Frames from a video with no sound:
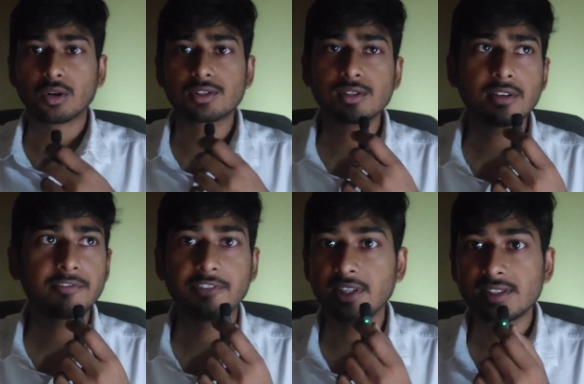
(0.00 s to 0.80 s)
Also,
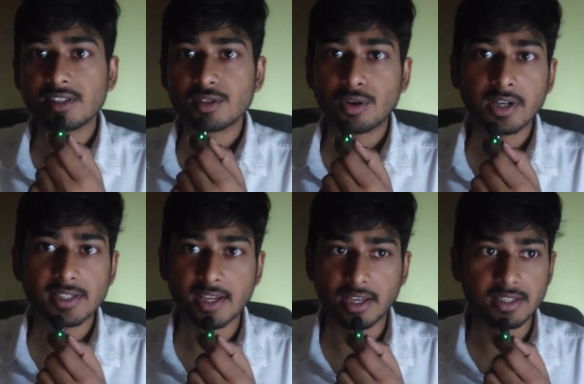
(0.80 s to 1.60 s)
the fees is not
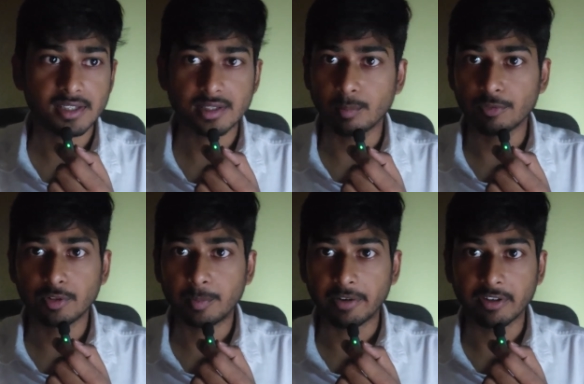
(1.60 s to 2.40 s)
as high as some
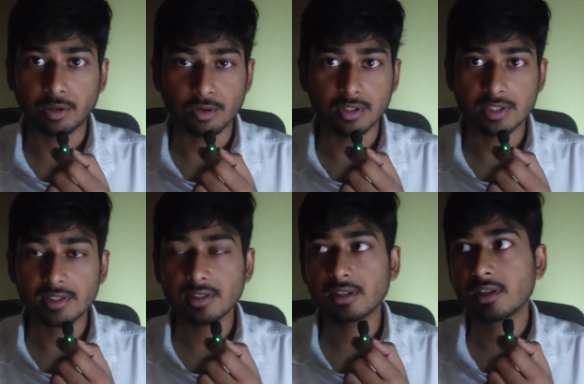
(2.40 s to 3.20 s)
of the private
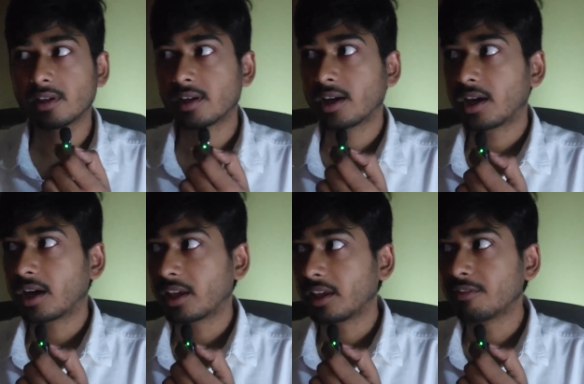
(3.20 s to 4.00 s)
colleges.
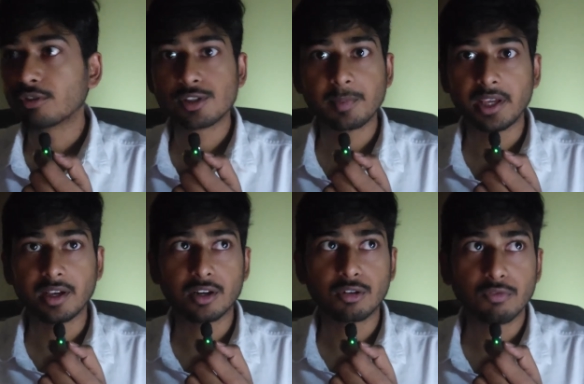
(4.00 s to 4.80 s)
I was
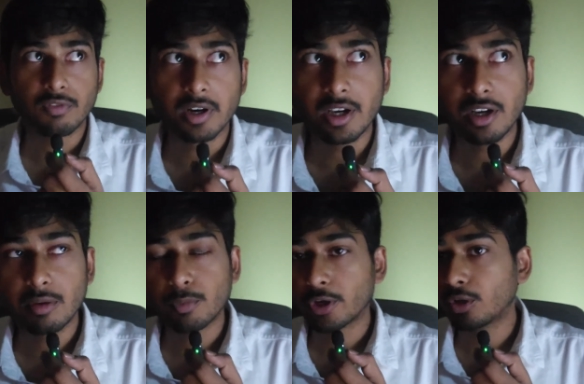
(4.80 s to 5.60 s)
paying around
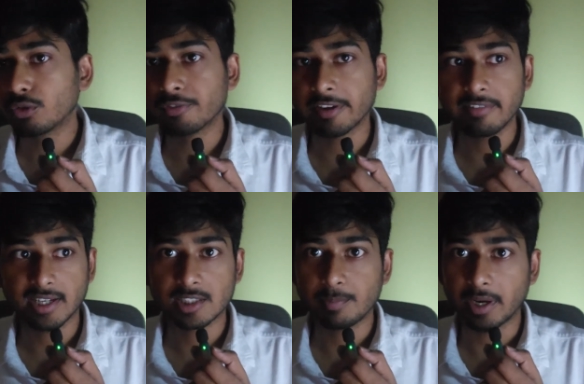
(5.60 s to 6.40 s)
one point two five
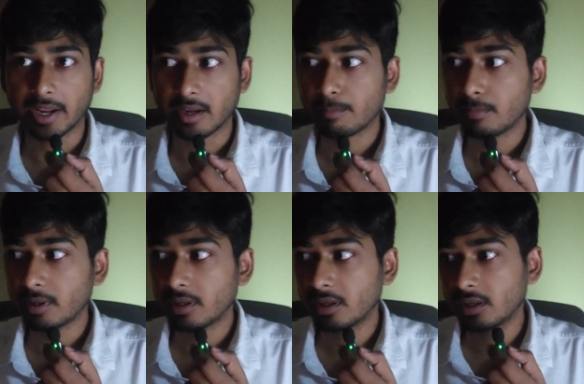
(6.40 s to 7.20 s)
lakhs per annum,
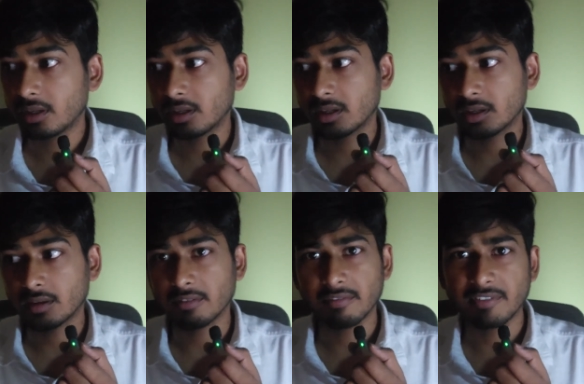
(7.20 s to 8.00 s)

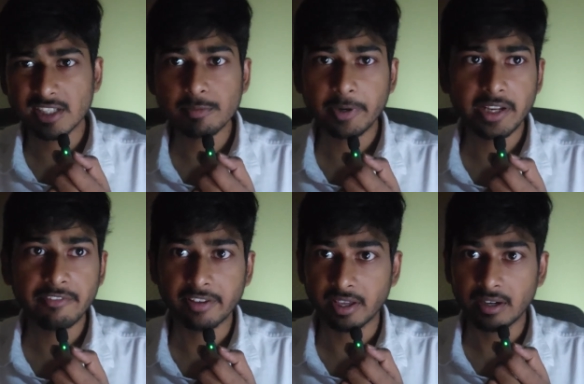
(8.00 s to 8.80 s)
uh, which is
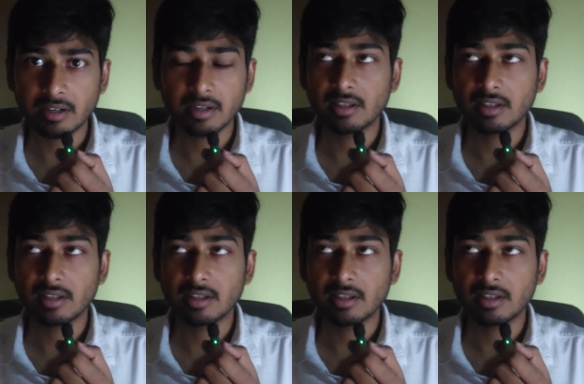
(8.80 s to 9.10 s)
pretty fair